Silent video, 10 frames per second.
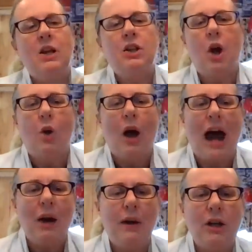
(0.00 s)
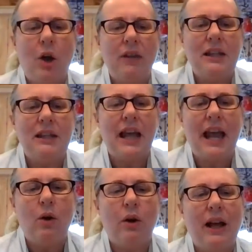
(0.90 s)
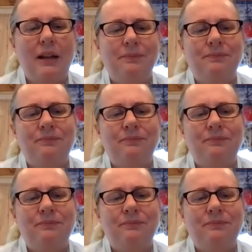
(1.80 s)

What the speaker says: So how do I know this is the aorta?